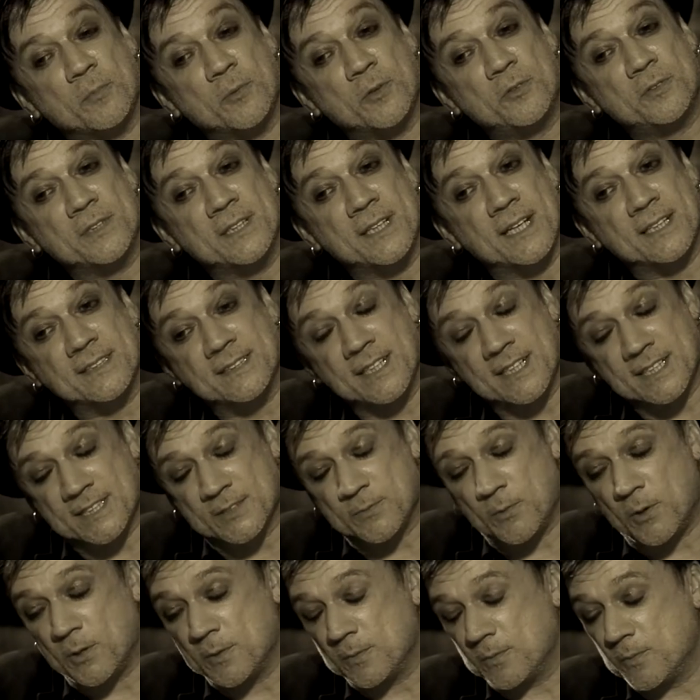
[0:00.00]
movie, there's
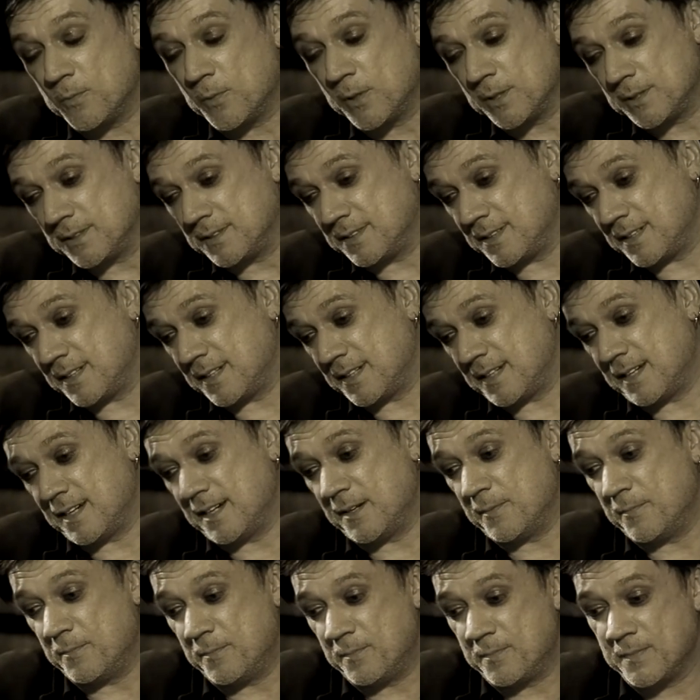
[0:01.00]
one
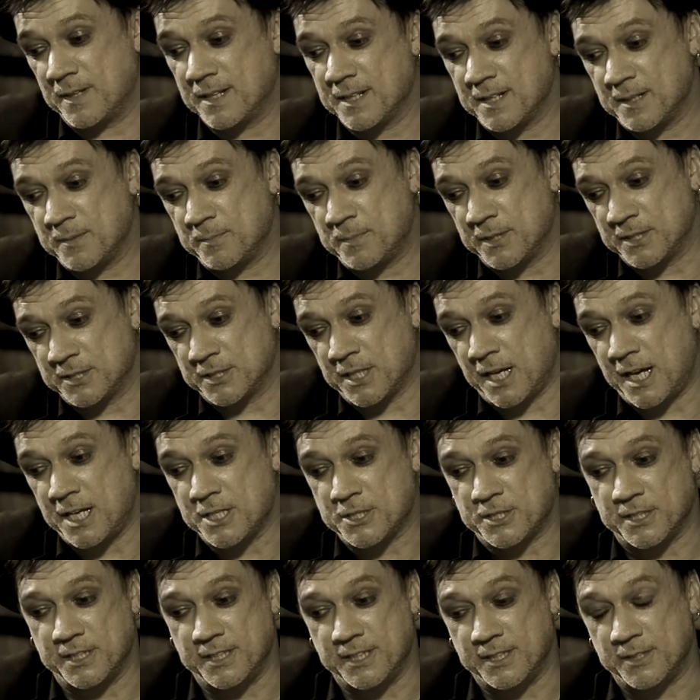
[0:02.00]

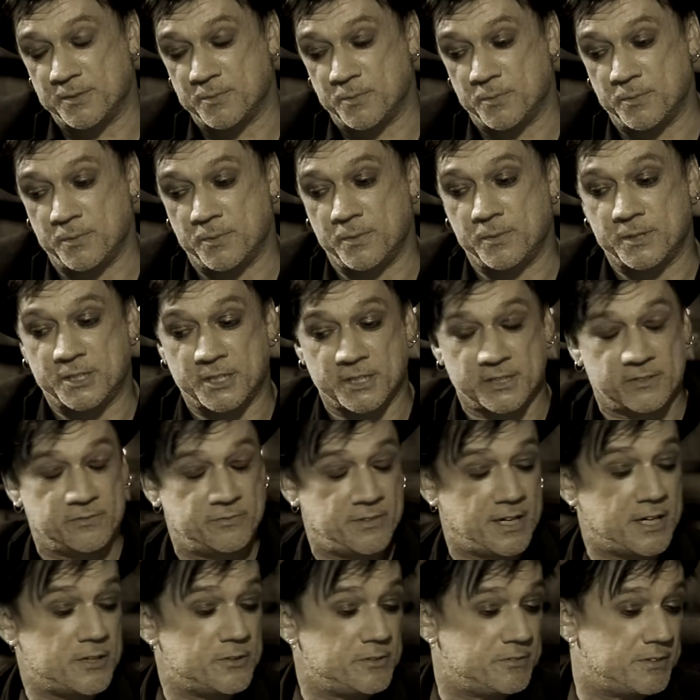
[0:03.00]
passage in it which is
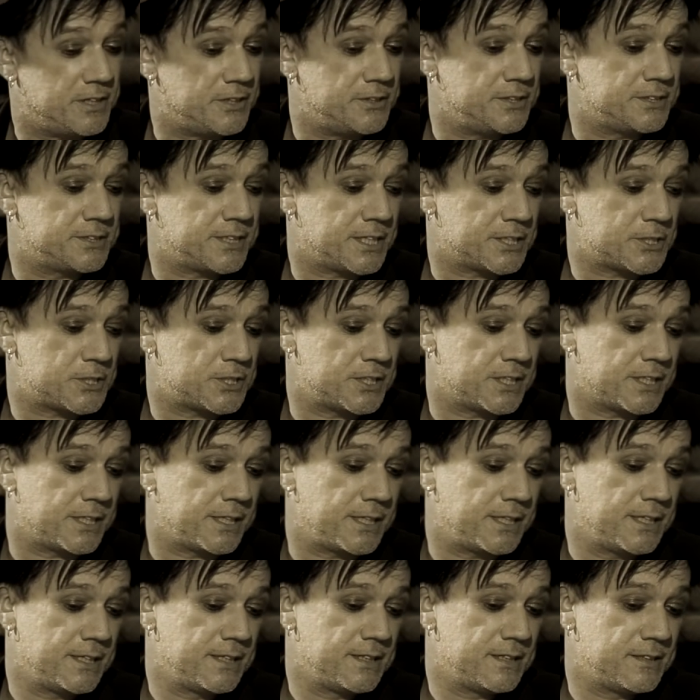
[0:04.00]
very, very touching
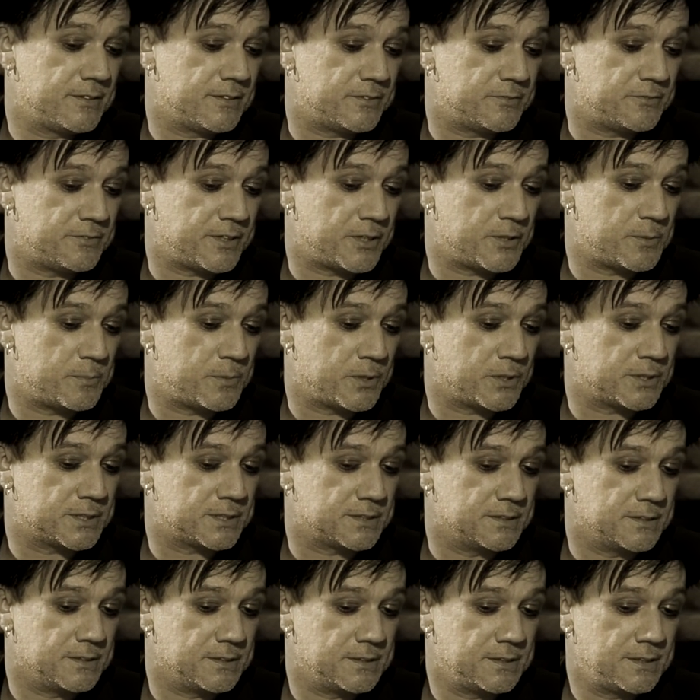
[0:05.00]
and very
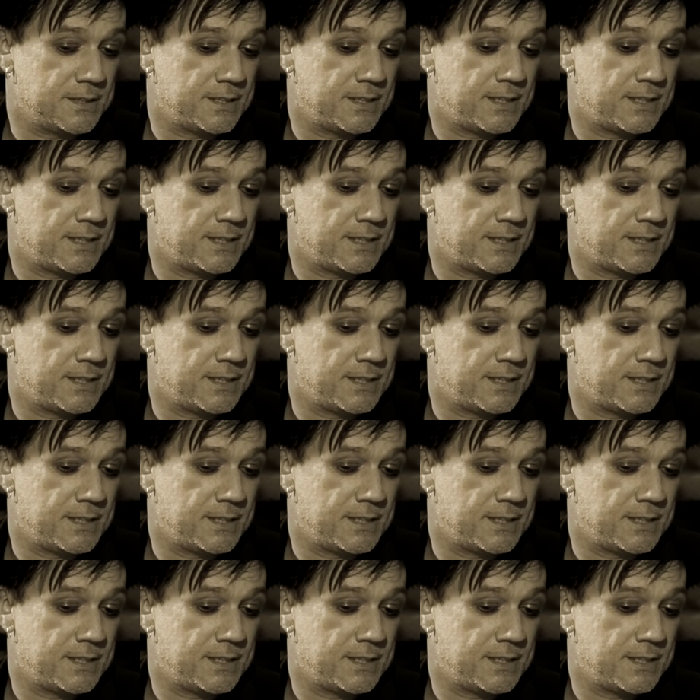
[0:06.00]
personal.